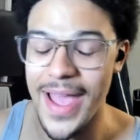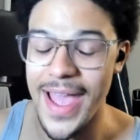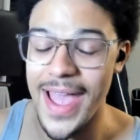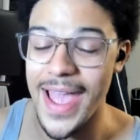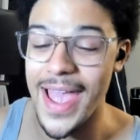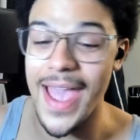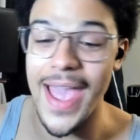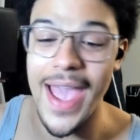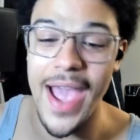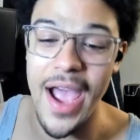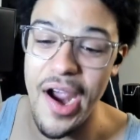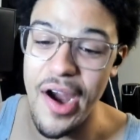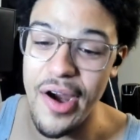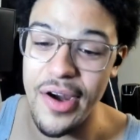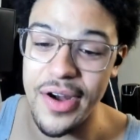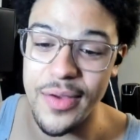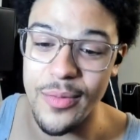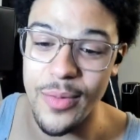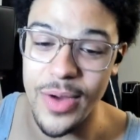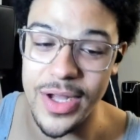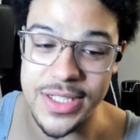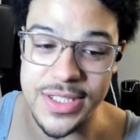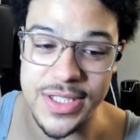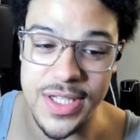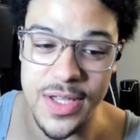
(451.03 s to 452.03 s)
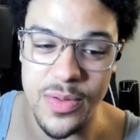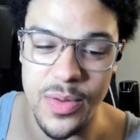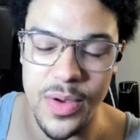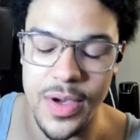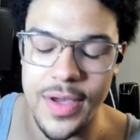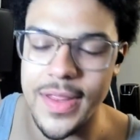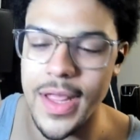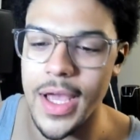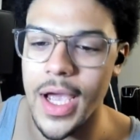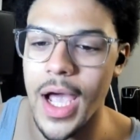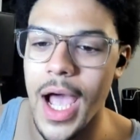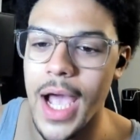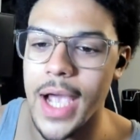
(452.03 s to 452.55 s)
hey, I already watched this one
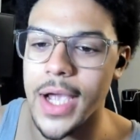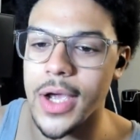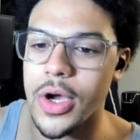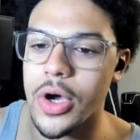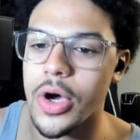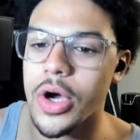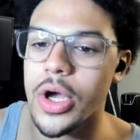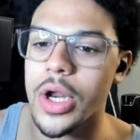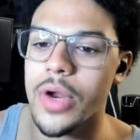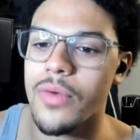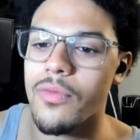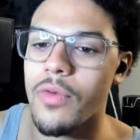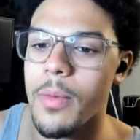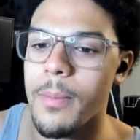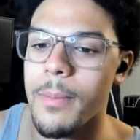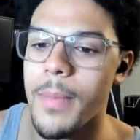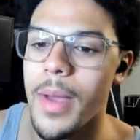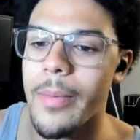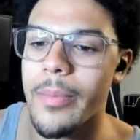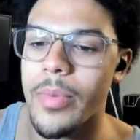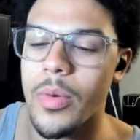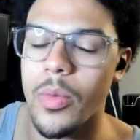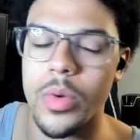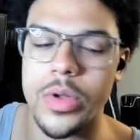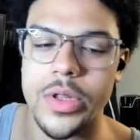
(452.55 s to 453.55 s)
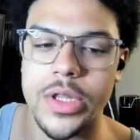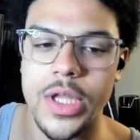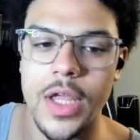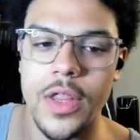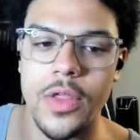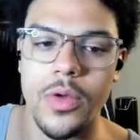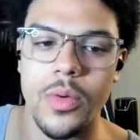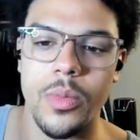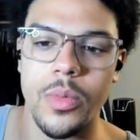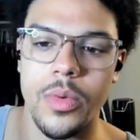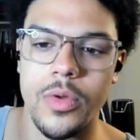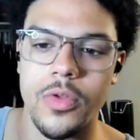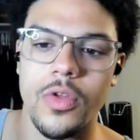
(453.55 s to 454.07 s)
because I, I couldn't remember what the
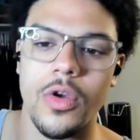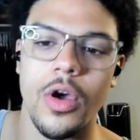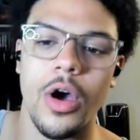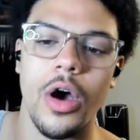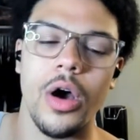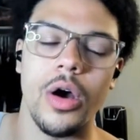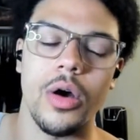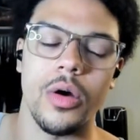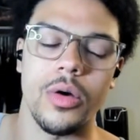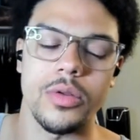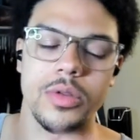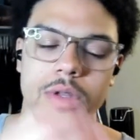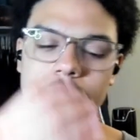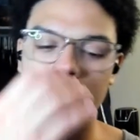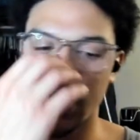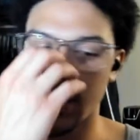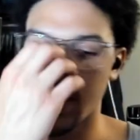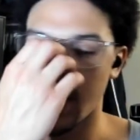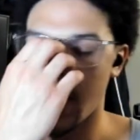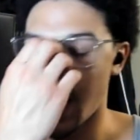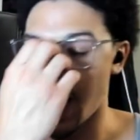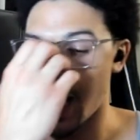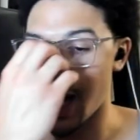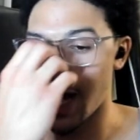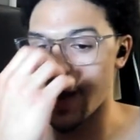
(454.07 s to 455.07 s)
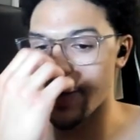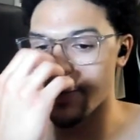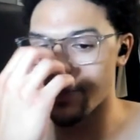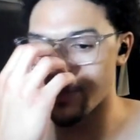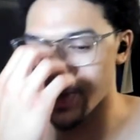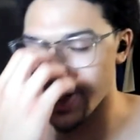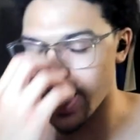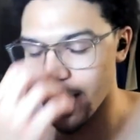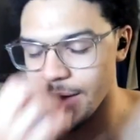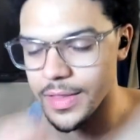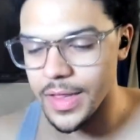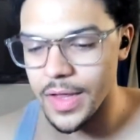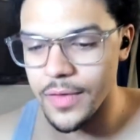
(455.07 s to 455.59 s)
other one was called. Um,
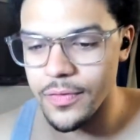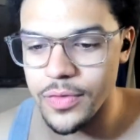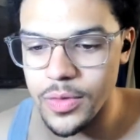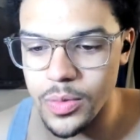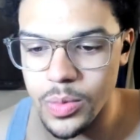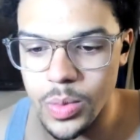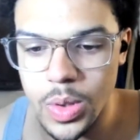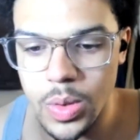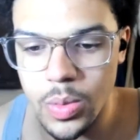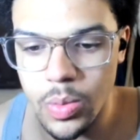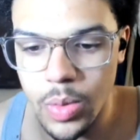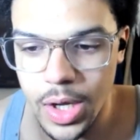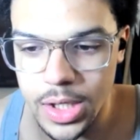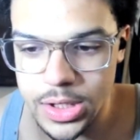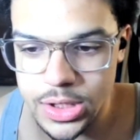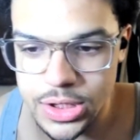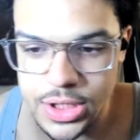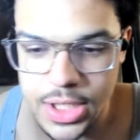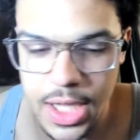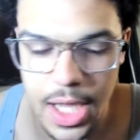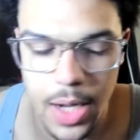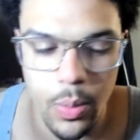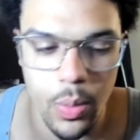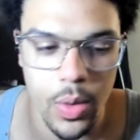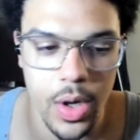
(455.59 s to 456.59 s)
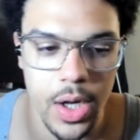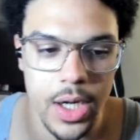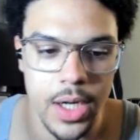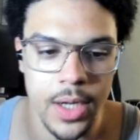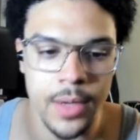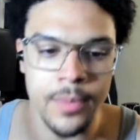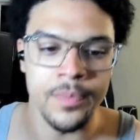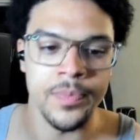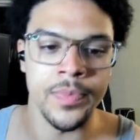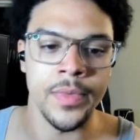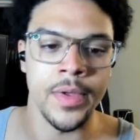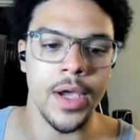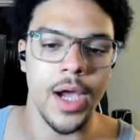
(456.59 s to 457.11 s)
but I definitely will watch that one.
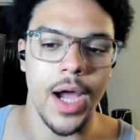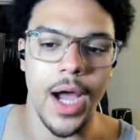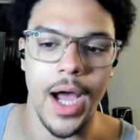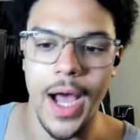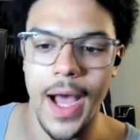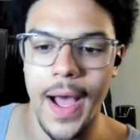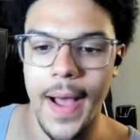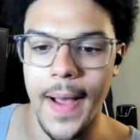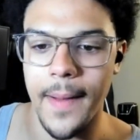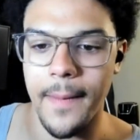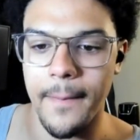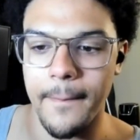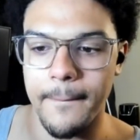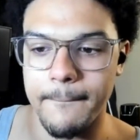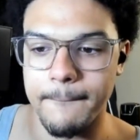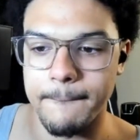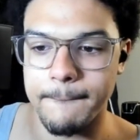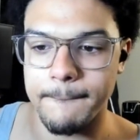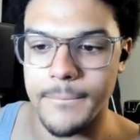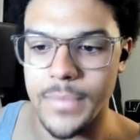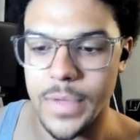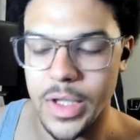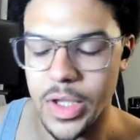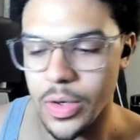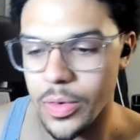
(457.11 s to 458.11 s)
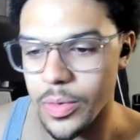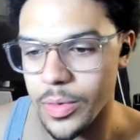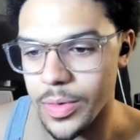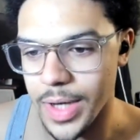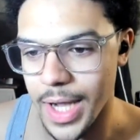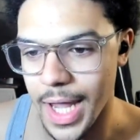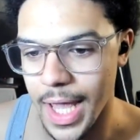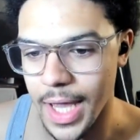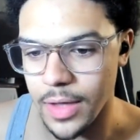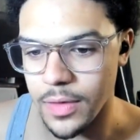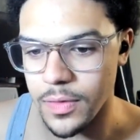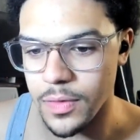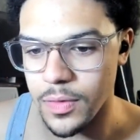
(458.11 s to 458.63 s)
Um, you know,
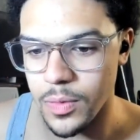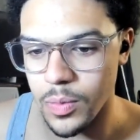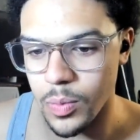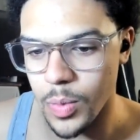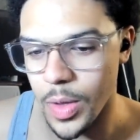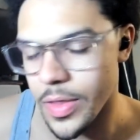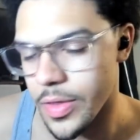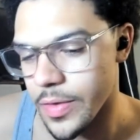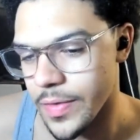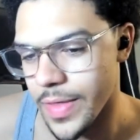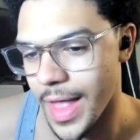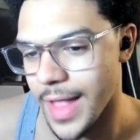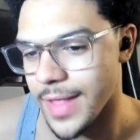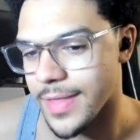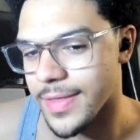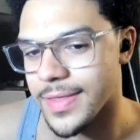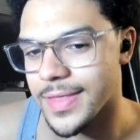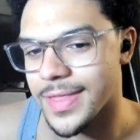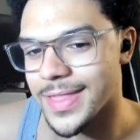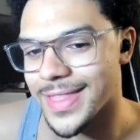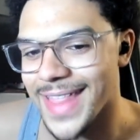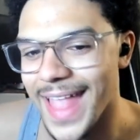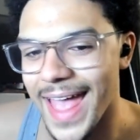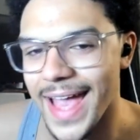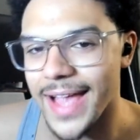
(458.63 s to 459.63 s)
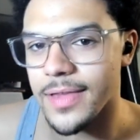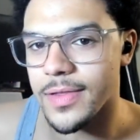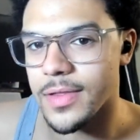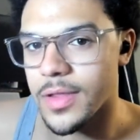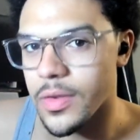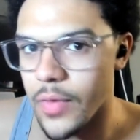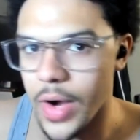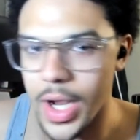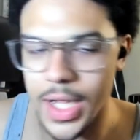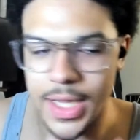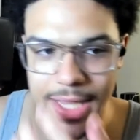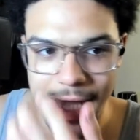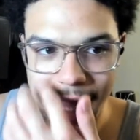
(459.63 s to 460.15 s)
next whether that's next
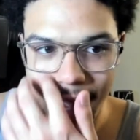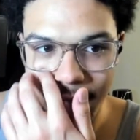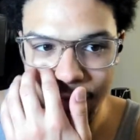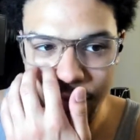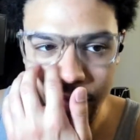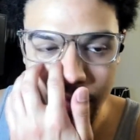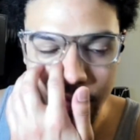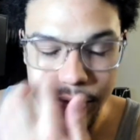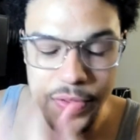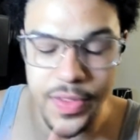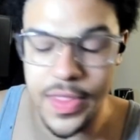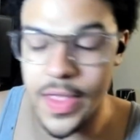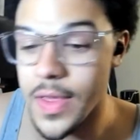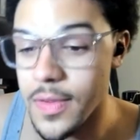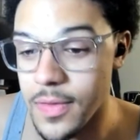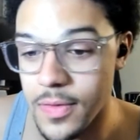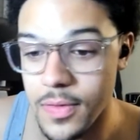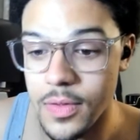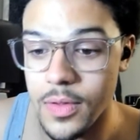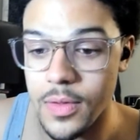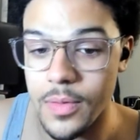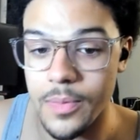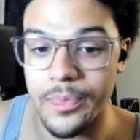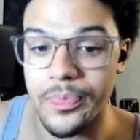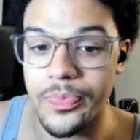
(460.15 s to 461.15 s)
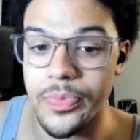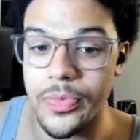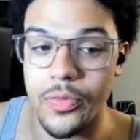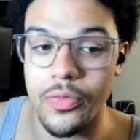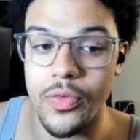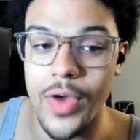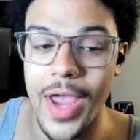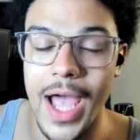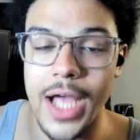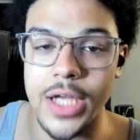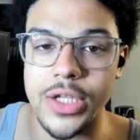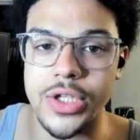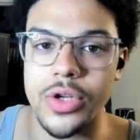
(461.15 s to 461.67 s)
directly after this
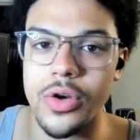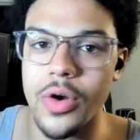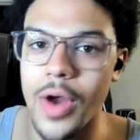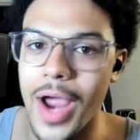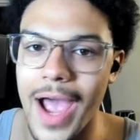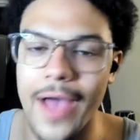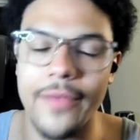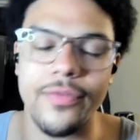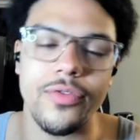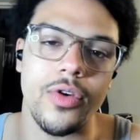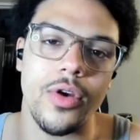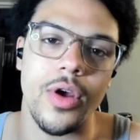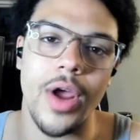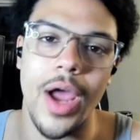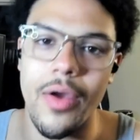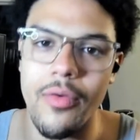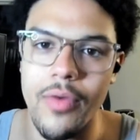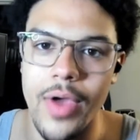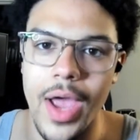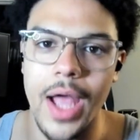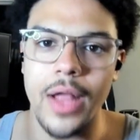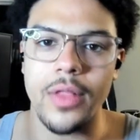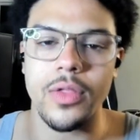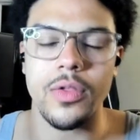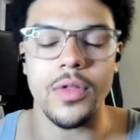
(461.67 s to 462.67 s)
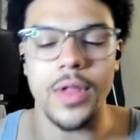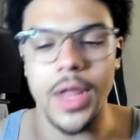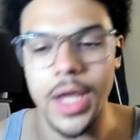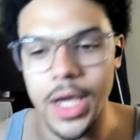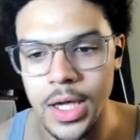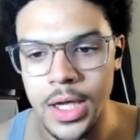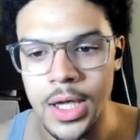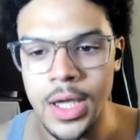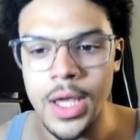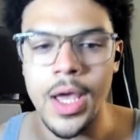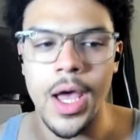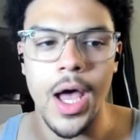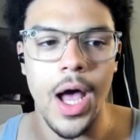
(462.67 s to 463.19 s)
reaction or after I react to like
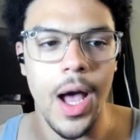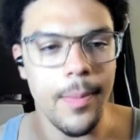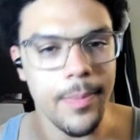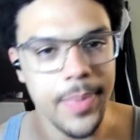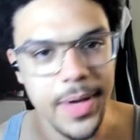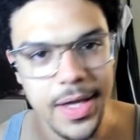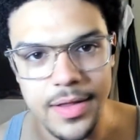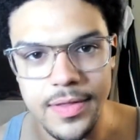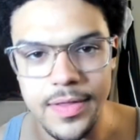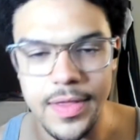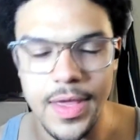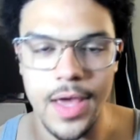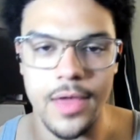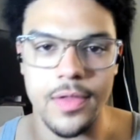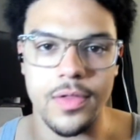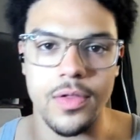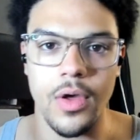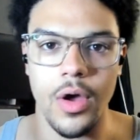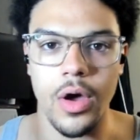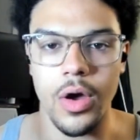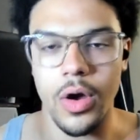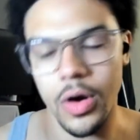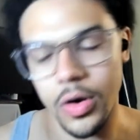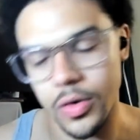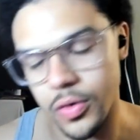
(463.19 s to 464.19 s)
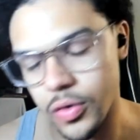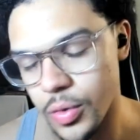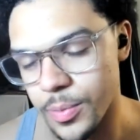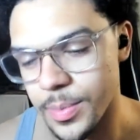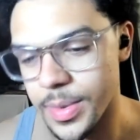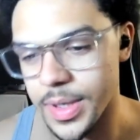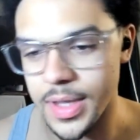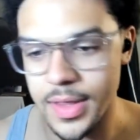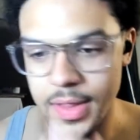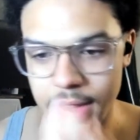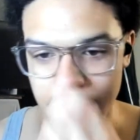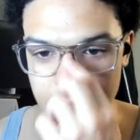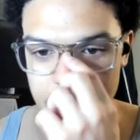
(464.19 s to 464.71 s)
a BTS song or two
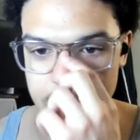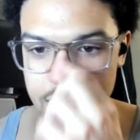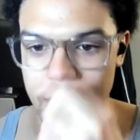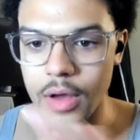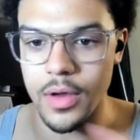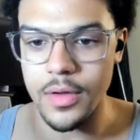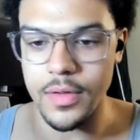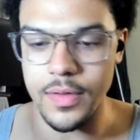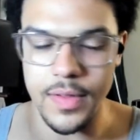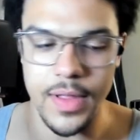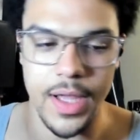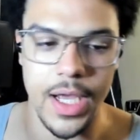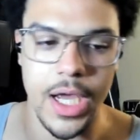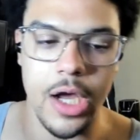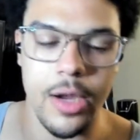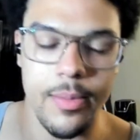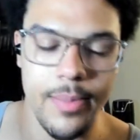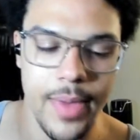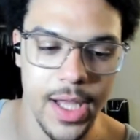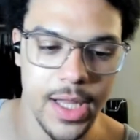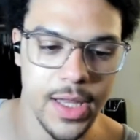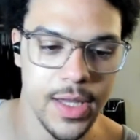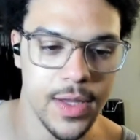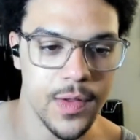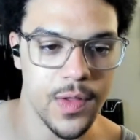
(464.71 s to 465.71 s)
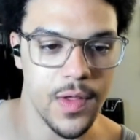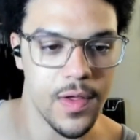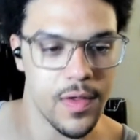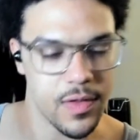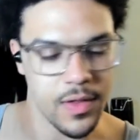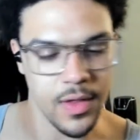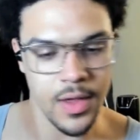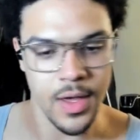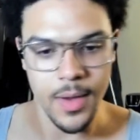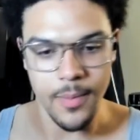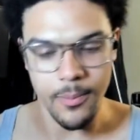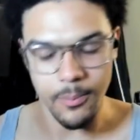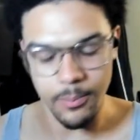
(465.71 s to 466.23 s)
BTS songs and then come back to this.
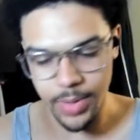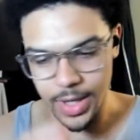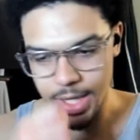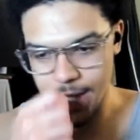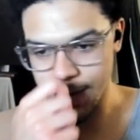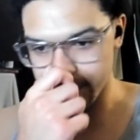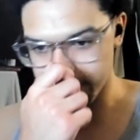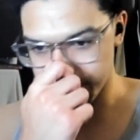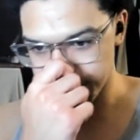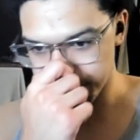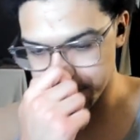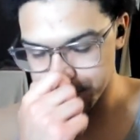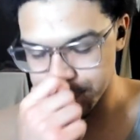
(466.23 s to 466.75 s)
But